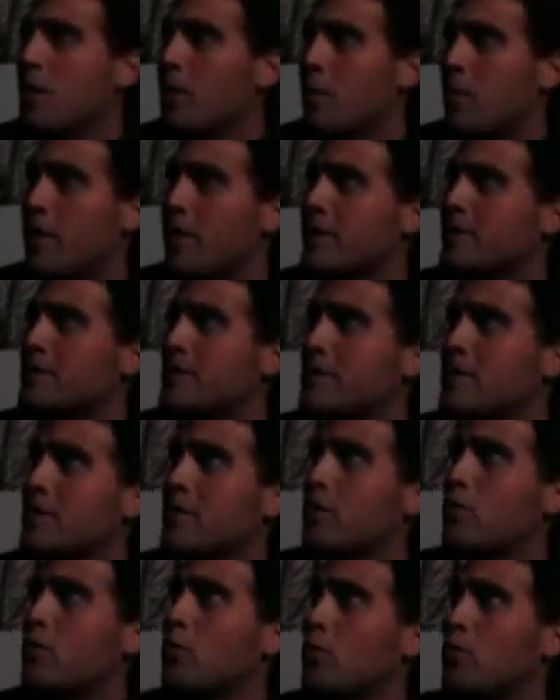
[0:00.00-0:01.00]
But it's a
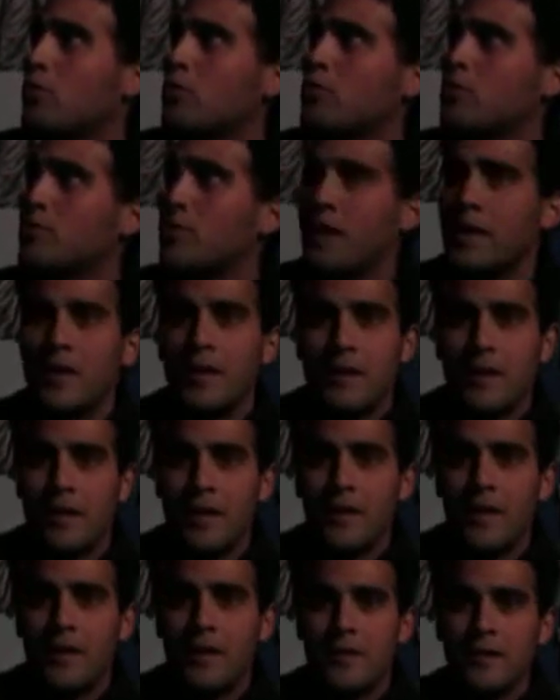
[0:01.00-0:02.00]
cold, rainy
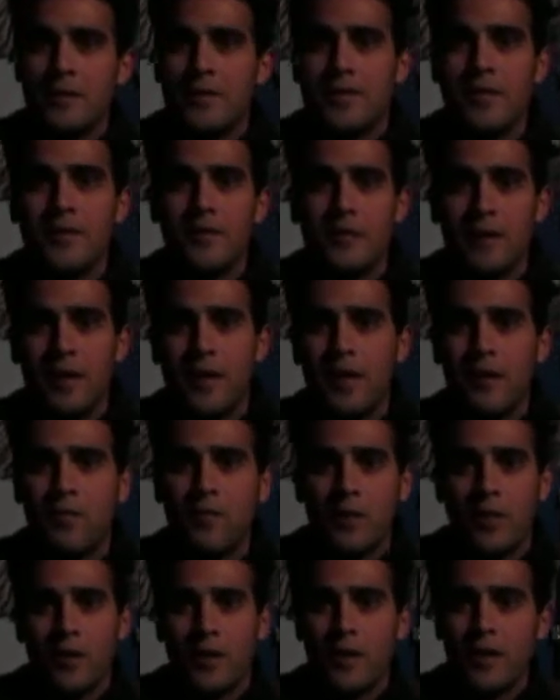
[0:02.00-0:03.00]
day here in Southern
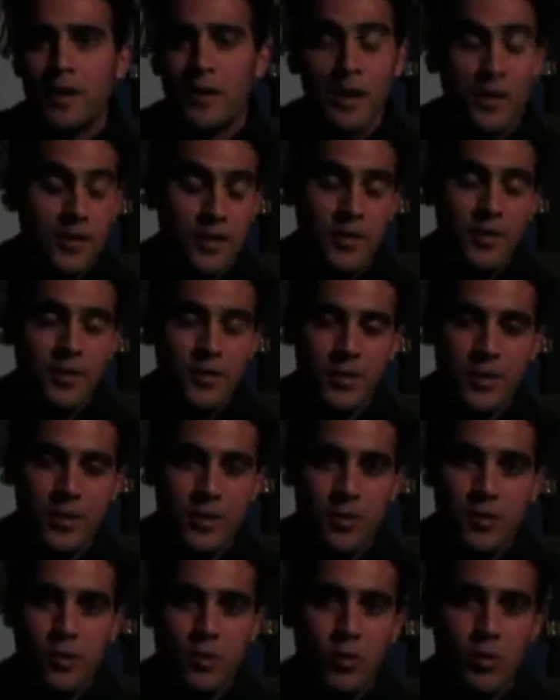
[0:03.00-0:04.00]
California. I know,
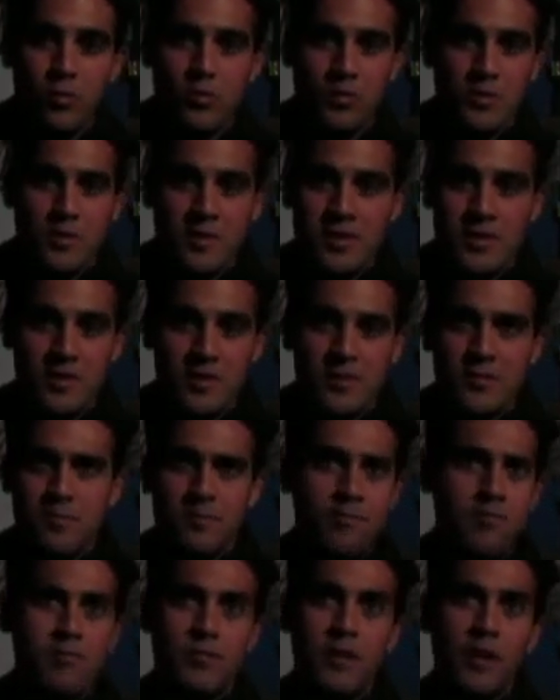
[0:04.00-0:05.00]
cold is
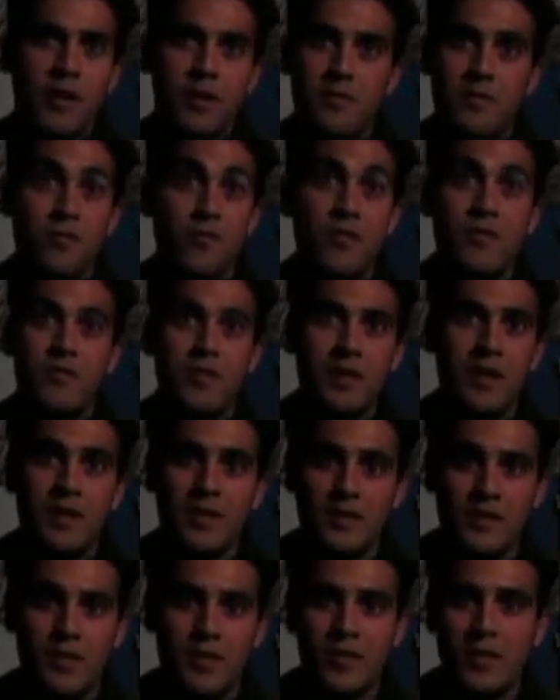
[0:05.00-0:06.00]
like 58
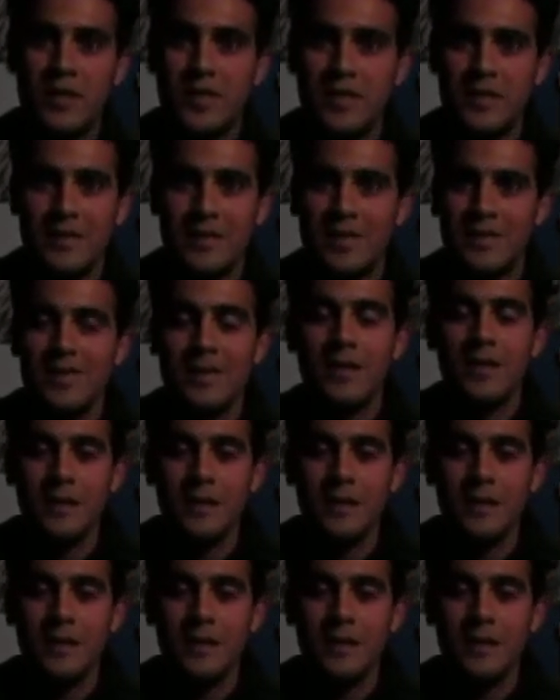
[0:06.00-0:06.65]
degrees.